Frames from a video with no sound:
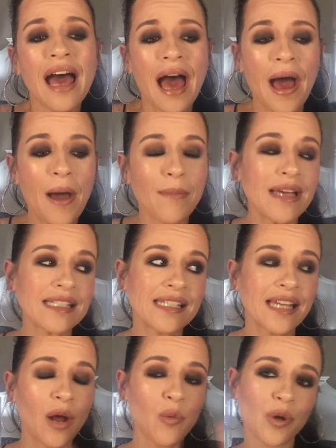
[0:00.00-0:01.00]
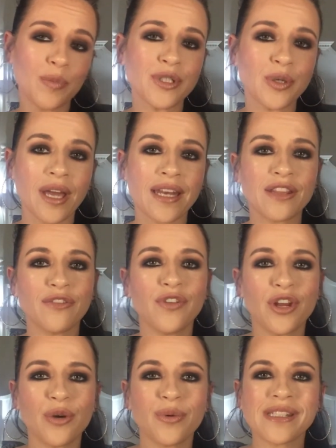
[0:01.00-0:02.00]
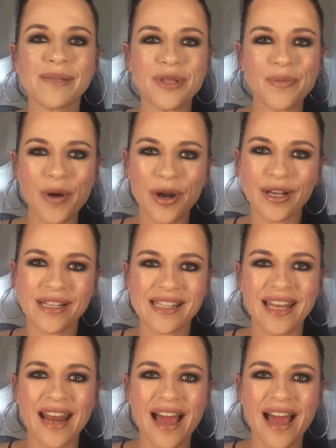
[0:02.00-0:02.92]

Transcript: As I said, I will be doing another video with some of the products that